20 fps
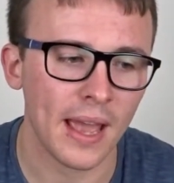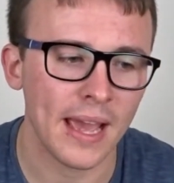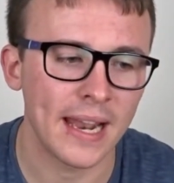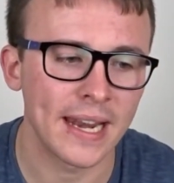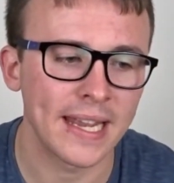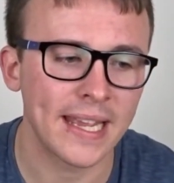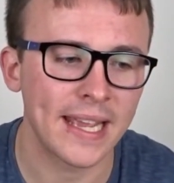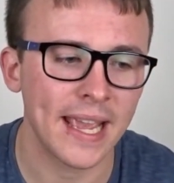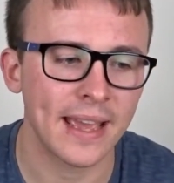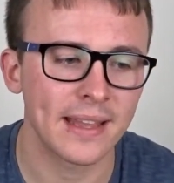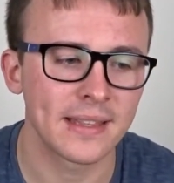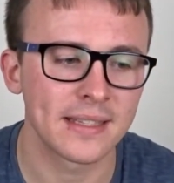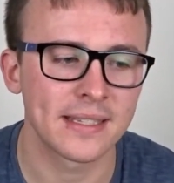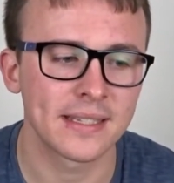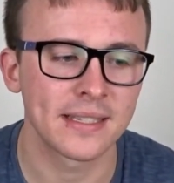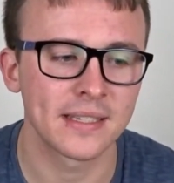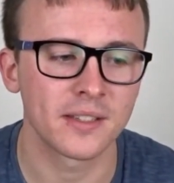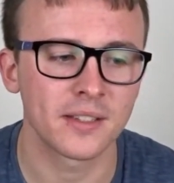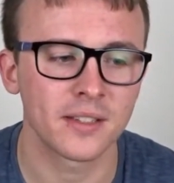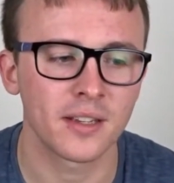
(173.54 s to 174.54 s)
again,
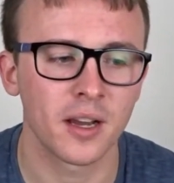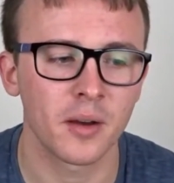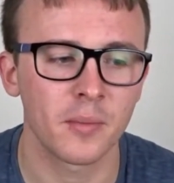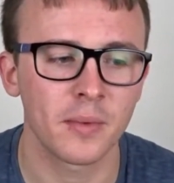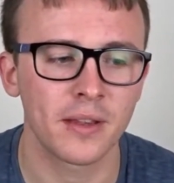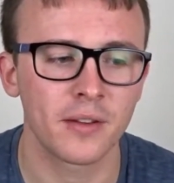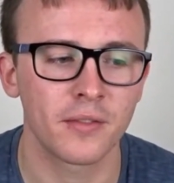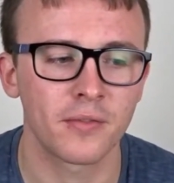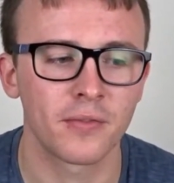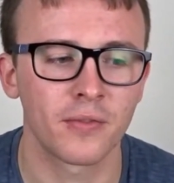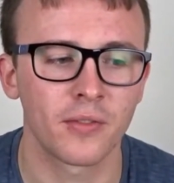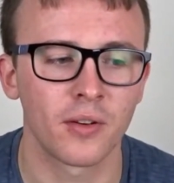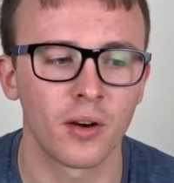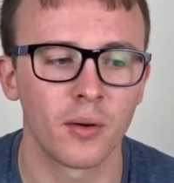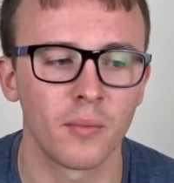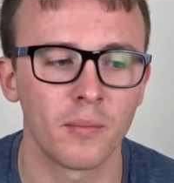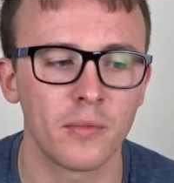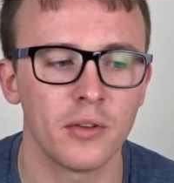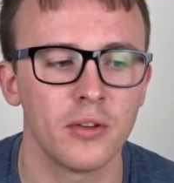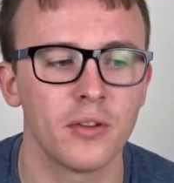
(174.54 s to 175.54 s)
since coming
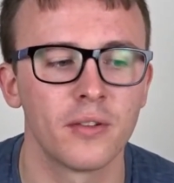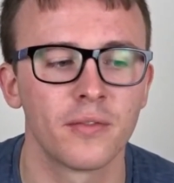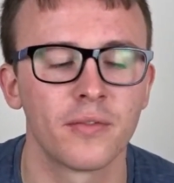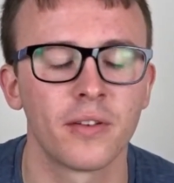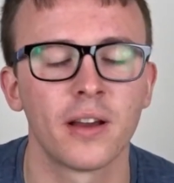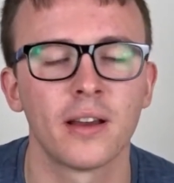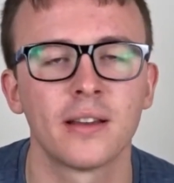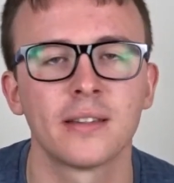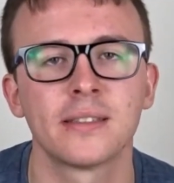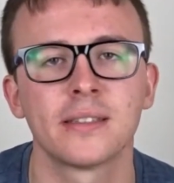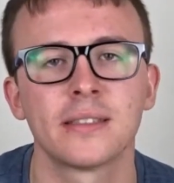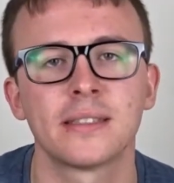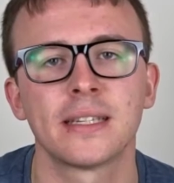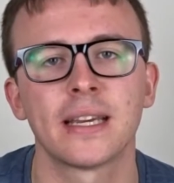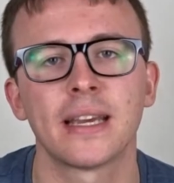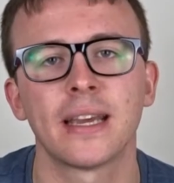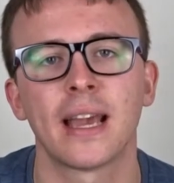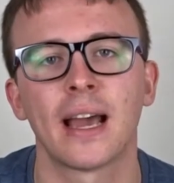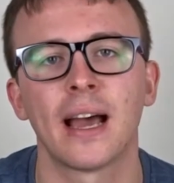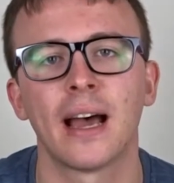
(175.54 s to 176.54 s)
from
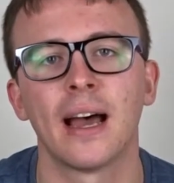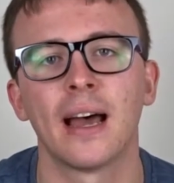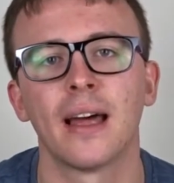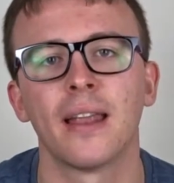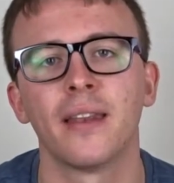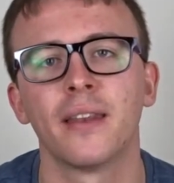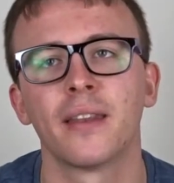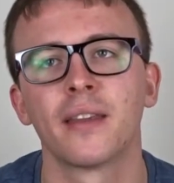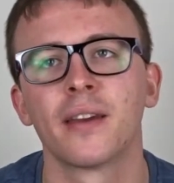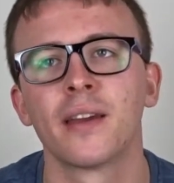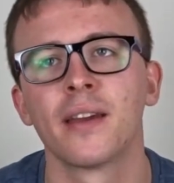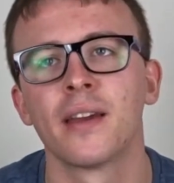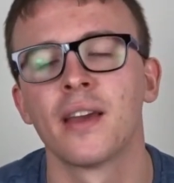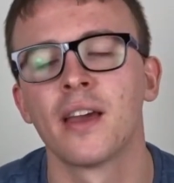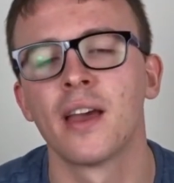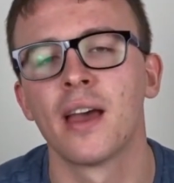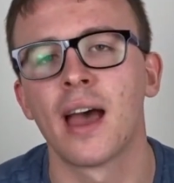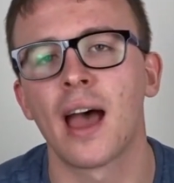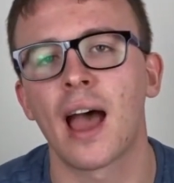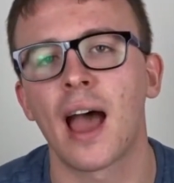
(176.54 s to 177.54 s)
university and
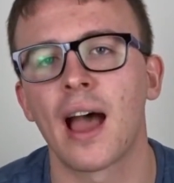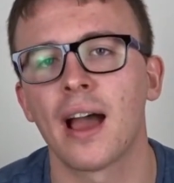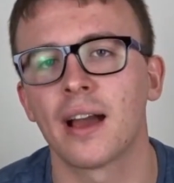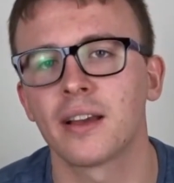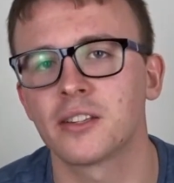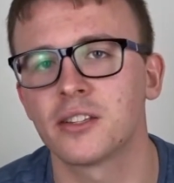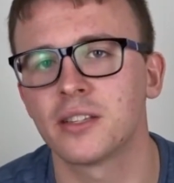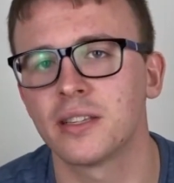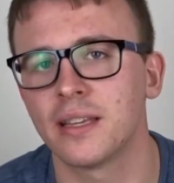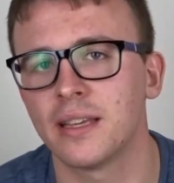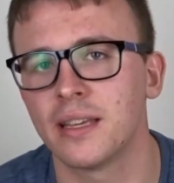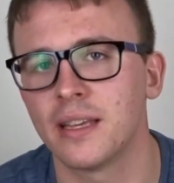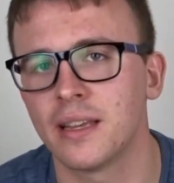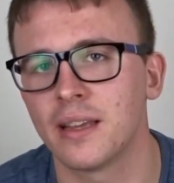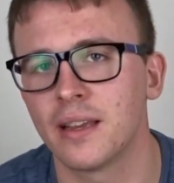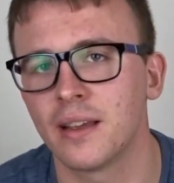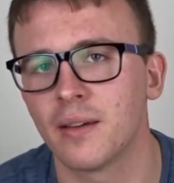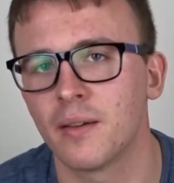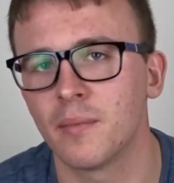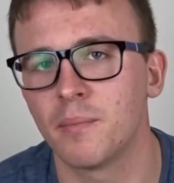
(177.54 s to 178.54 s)

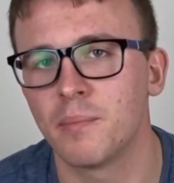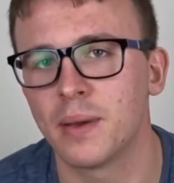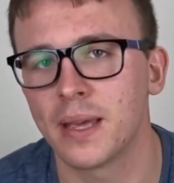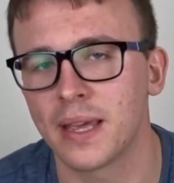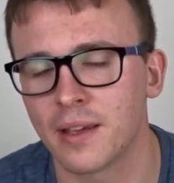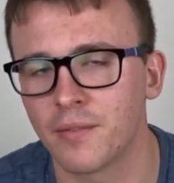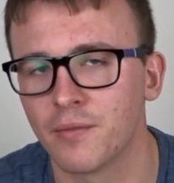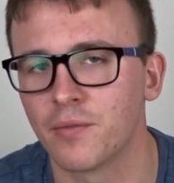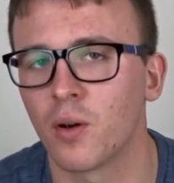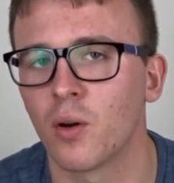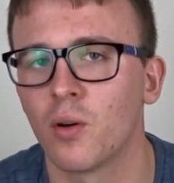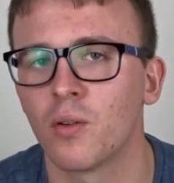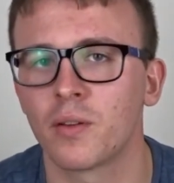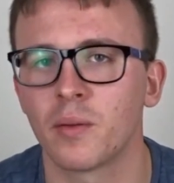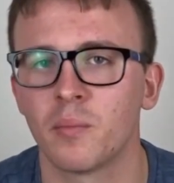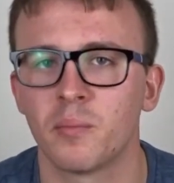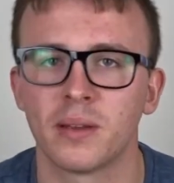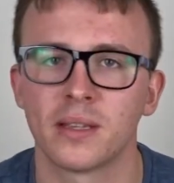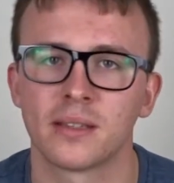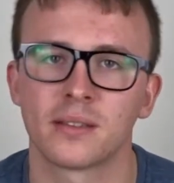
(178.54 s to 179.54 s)
actually being involved
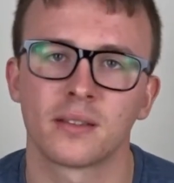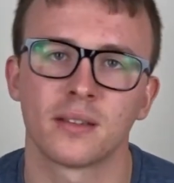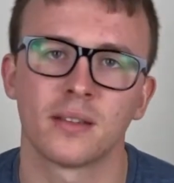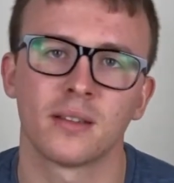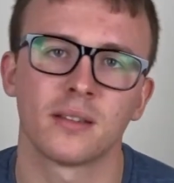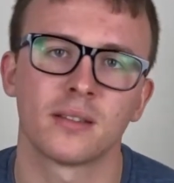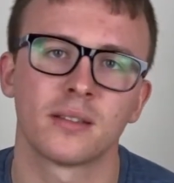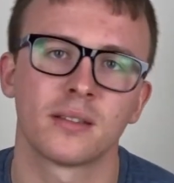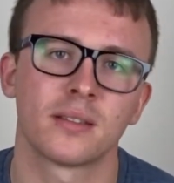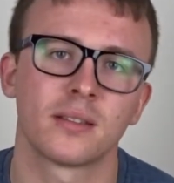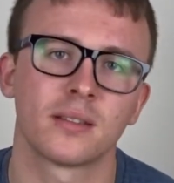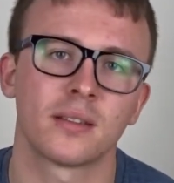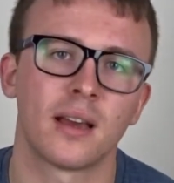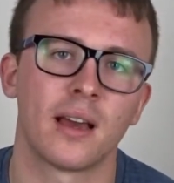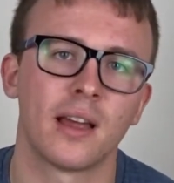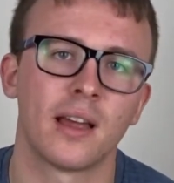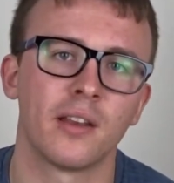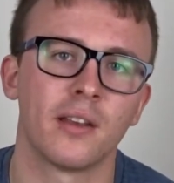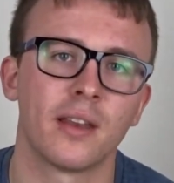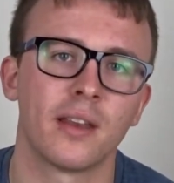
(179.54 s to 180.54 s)
in business
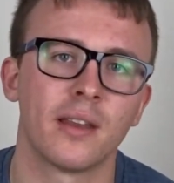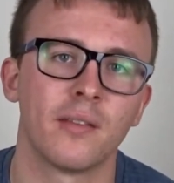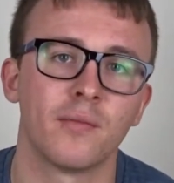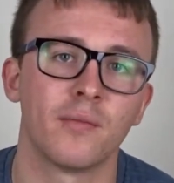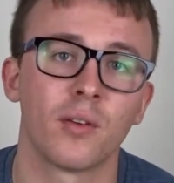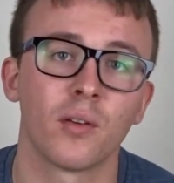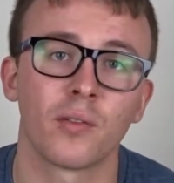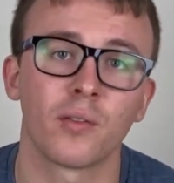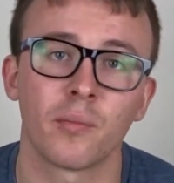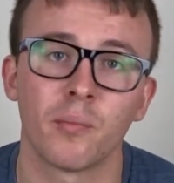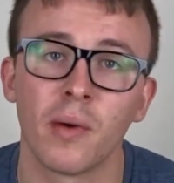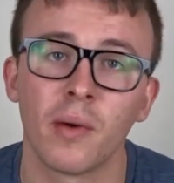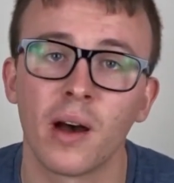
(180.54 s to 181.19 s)
and involved in